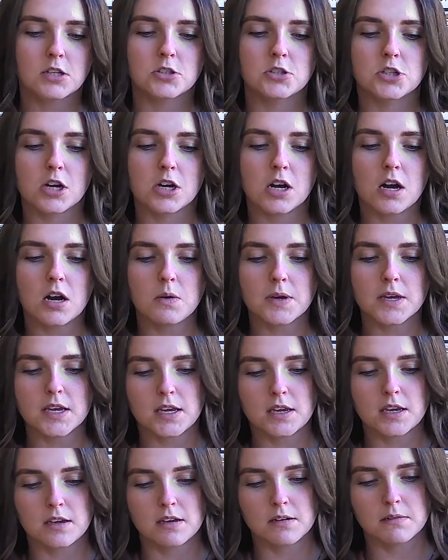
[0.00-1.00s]

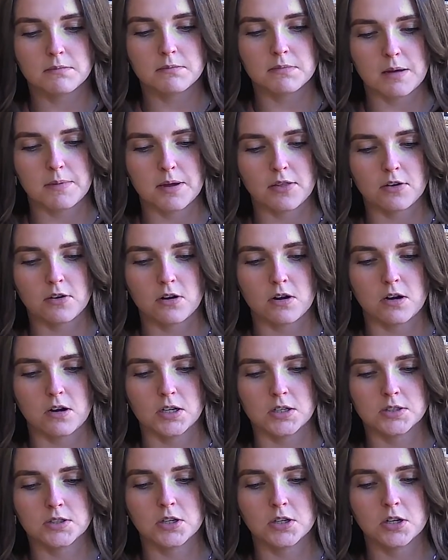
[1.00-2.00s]
Joey, my mother
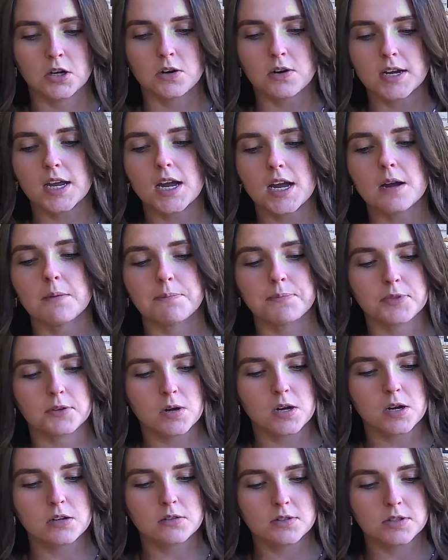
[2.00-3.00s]
calls. Hurry up, the
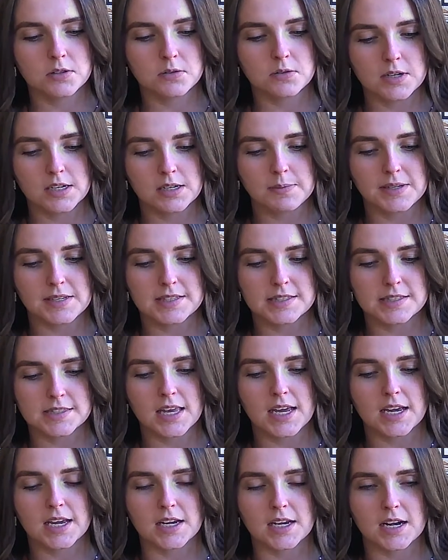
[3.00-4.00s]
roads are going to be
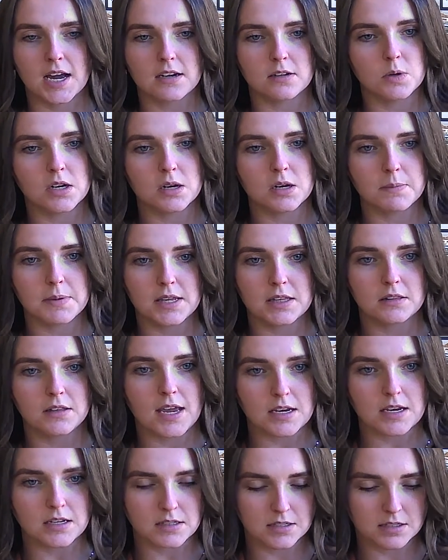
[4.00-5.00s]
slick and I don't want to be
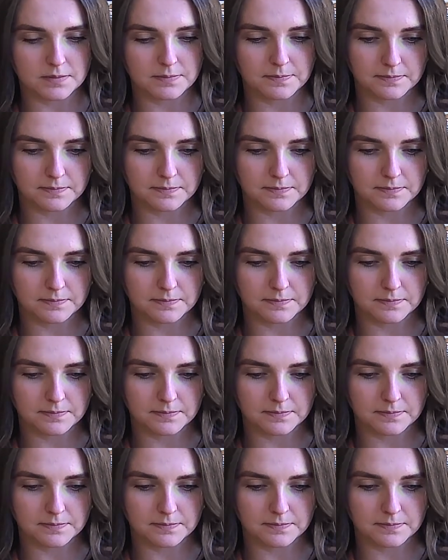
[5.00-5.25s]
late.